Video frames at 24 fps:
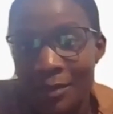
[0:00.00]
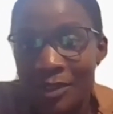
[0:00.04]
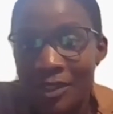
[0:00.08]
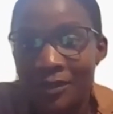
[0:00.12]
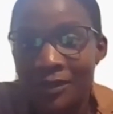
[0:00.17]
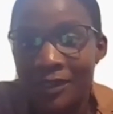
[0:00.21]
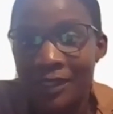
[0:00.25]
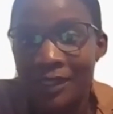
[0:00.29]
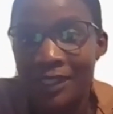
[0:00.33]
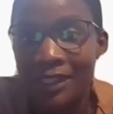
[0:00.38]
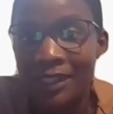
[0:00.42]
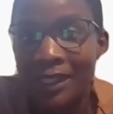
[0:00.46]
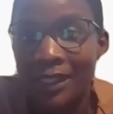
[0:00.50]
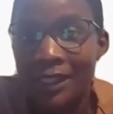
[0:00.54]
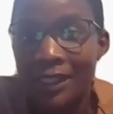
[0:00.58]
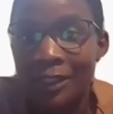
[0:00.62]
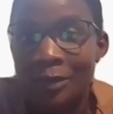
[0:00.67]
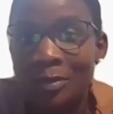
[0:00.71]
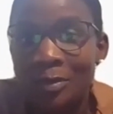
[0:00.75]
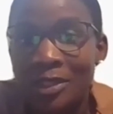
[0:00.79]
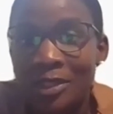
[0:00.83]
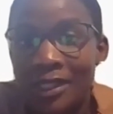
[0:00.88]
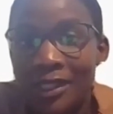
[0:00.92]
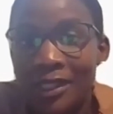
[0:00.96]
You don't get that
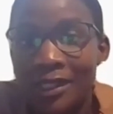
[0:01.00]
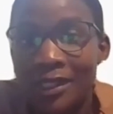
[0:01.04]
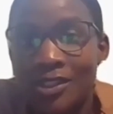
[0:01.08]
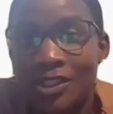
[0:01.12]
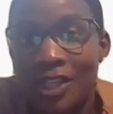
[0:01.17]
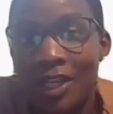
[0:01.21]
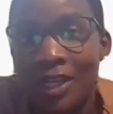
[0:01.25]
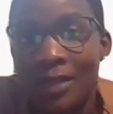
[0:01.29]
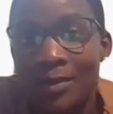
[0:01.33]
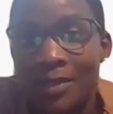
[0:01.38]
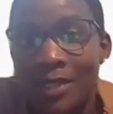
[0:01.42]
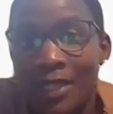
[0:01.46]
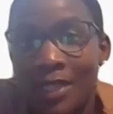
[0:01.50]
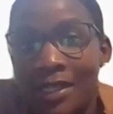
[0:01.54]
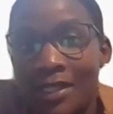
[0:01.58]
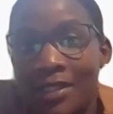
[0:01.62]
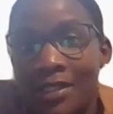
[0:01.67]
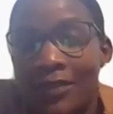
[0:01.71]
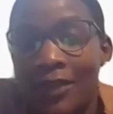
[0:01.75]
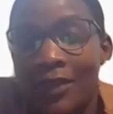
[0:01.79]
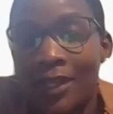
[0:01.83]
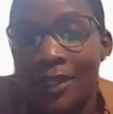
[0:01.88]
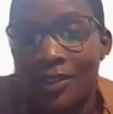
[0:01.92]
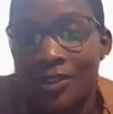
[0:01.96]
immediate job
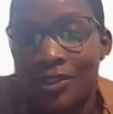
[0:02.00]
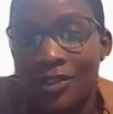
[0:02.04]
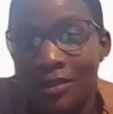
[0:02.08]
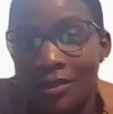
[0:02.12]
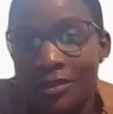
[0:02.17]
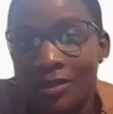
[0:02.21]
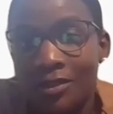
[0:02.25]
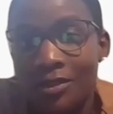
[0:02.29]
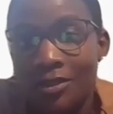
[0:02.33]
satisfaction.